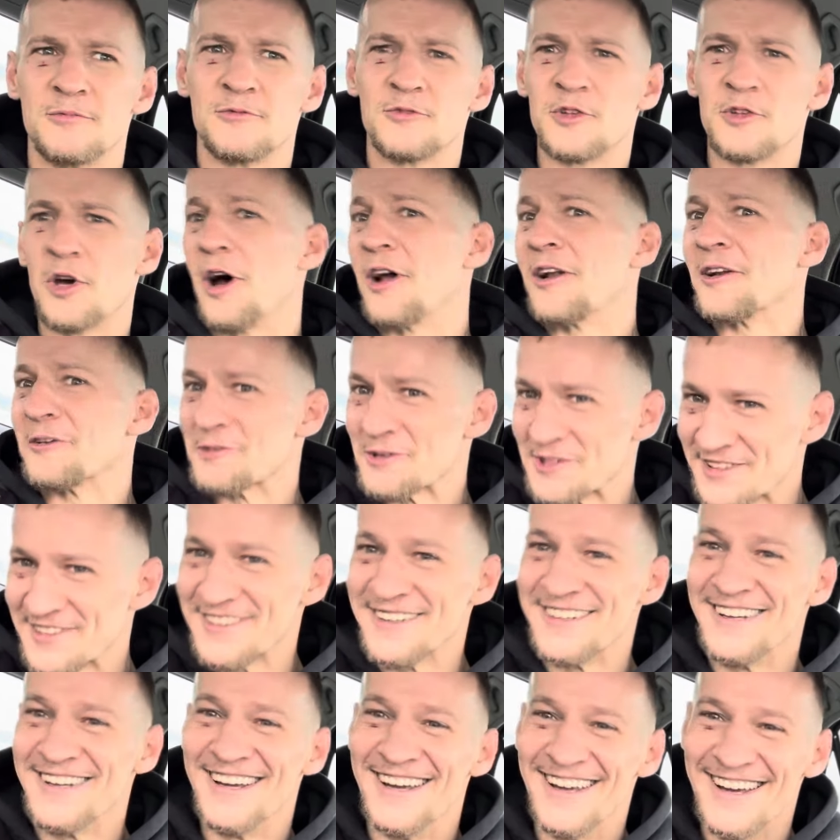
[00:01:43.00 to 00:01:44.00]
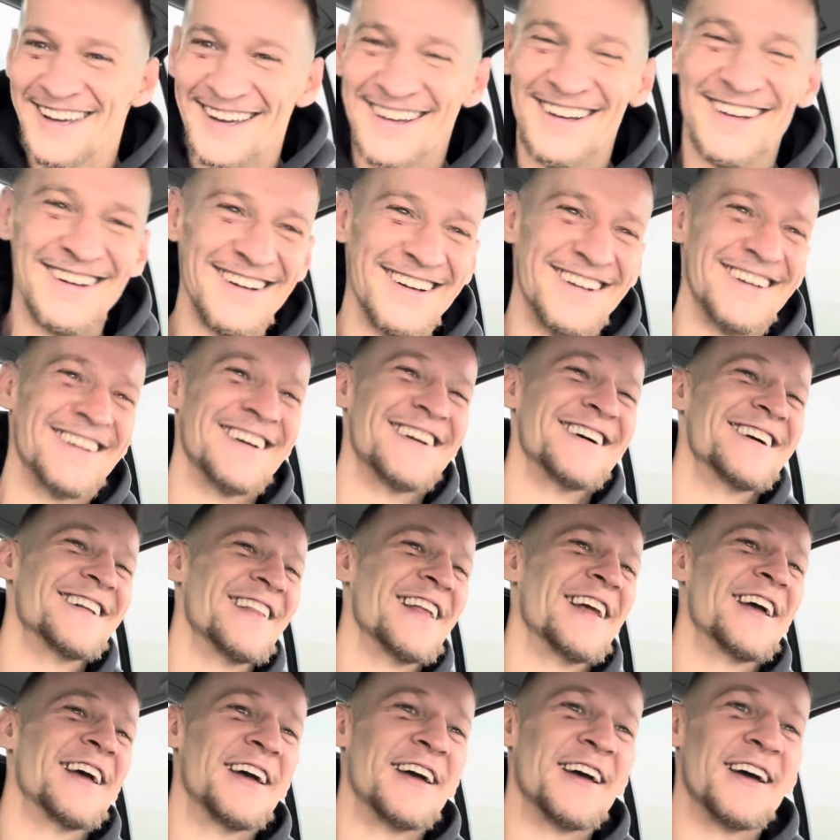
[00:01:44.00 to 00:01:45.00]
Tolerance.
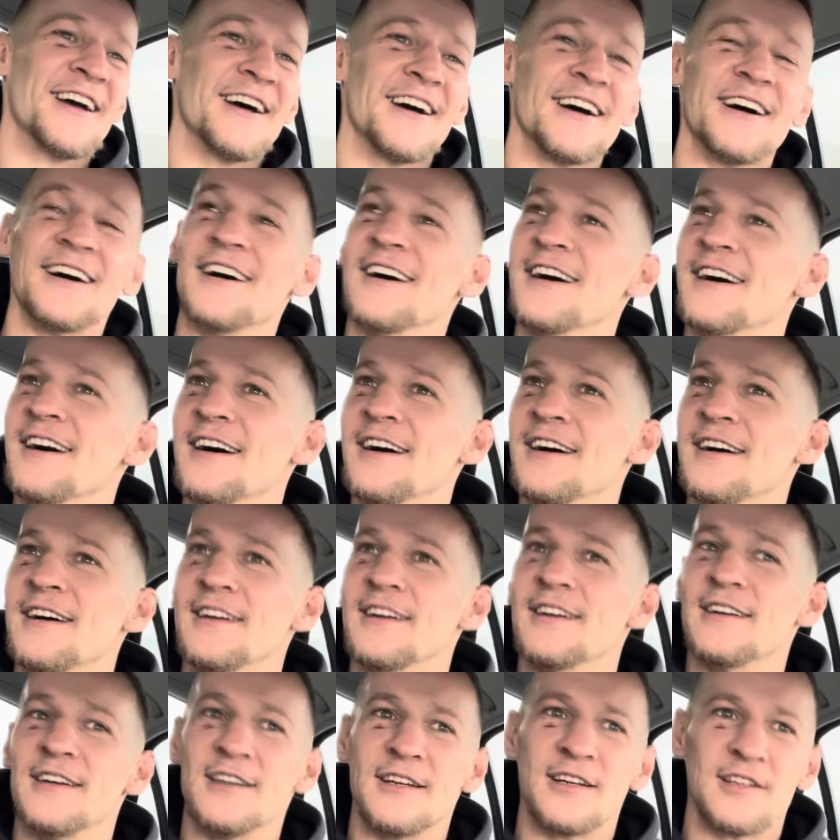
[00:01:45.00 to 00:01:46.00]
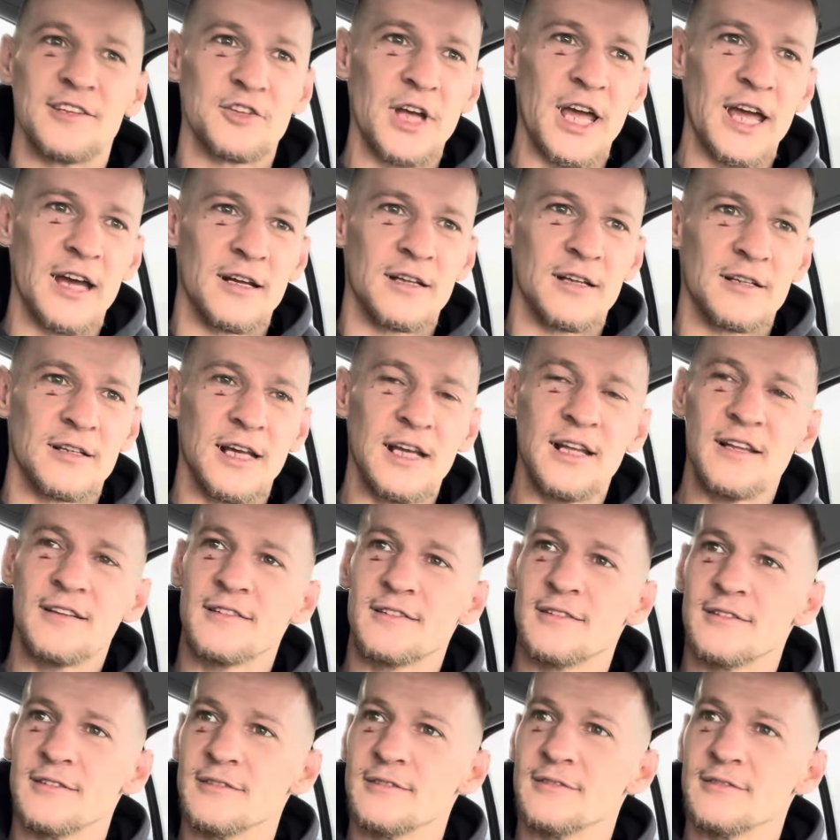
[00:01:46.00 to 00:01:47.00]
so yeah,
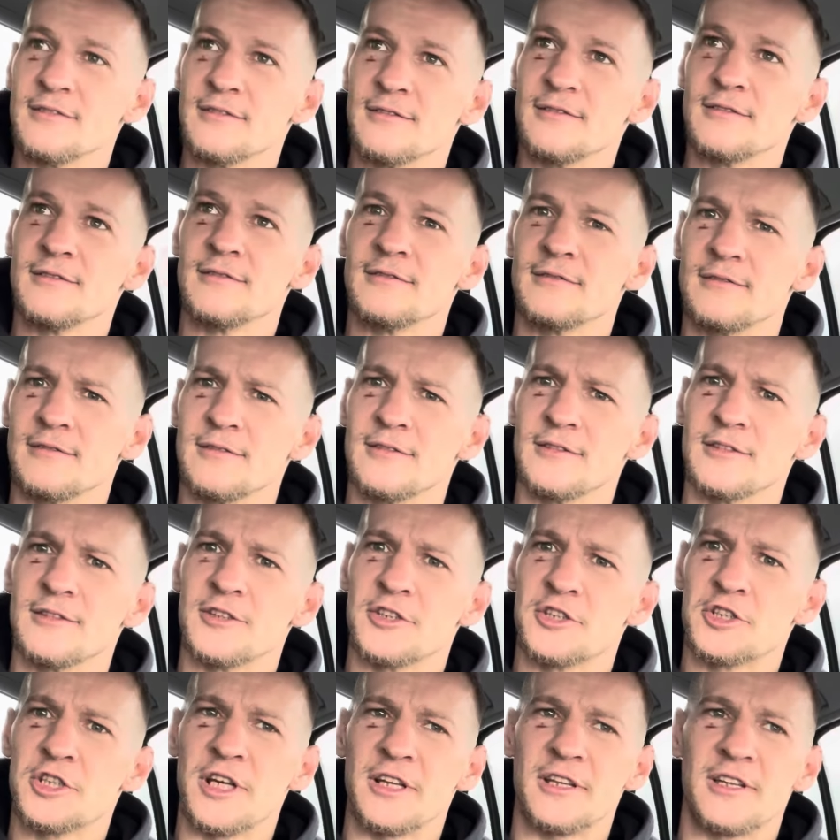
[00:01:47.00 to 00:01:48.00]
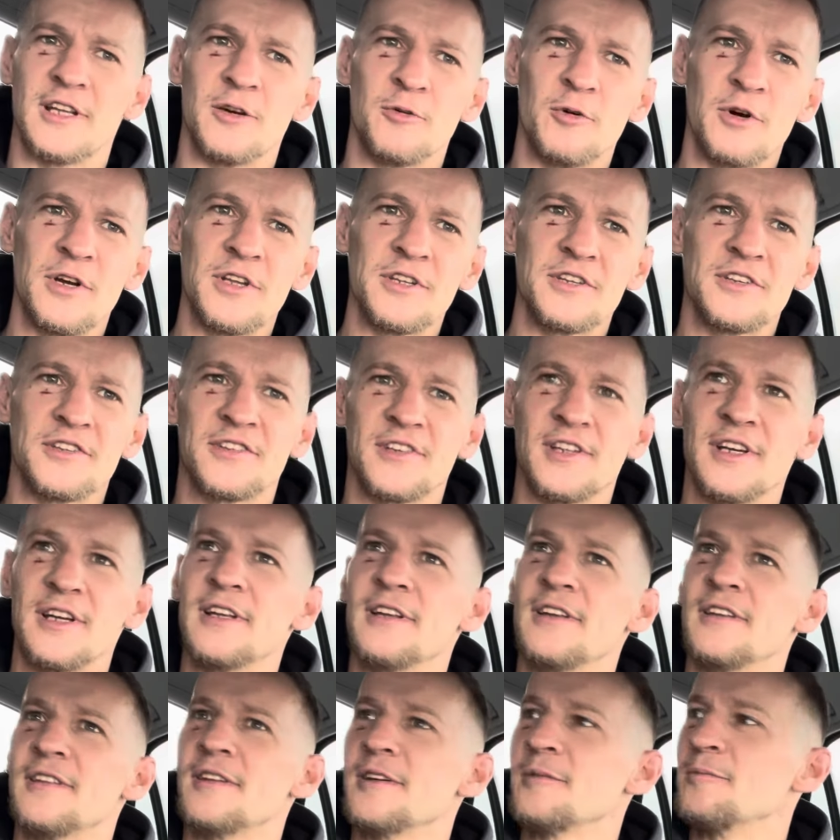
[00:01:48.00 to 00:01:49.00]
that's shit. Did I want to say
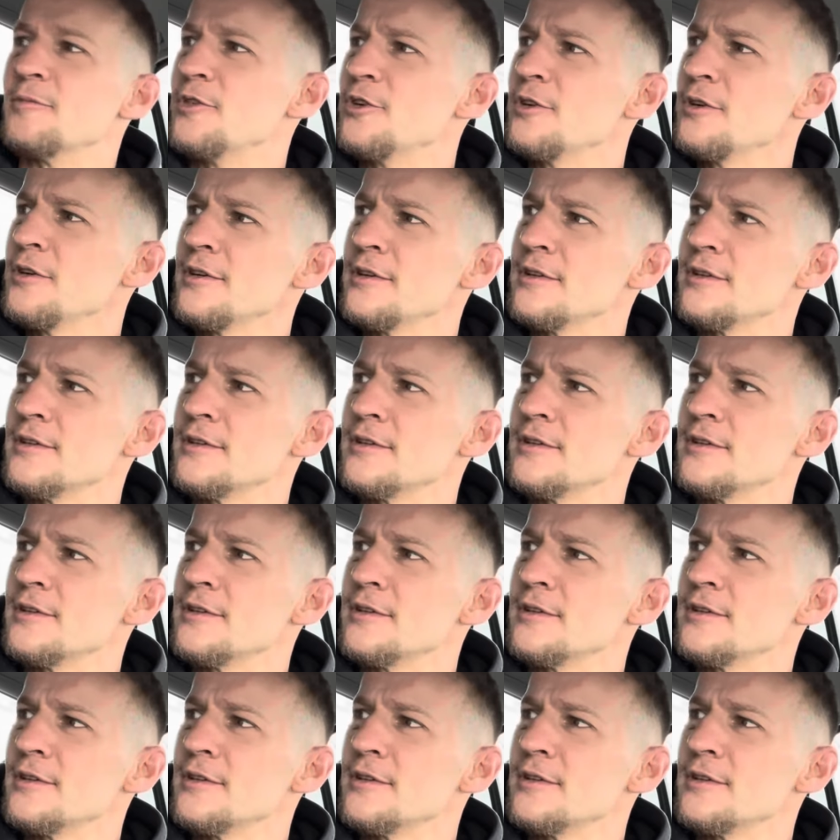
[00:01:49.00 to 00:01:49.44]
anything more?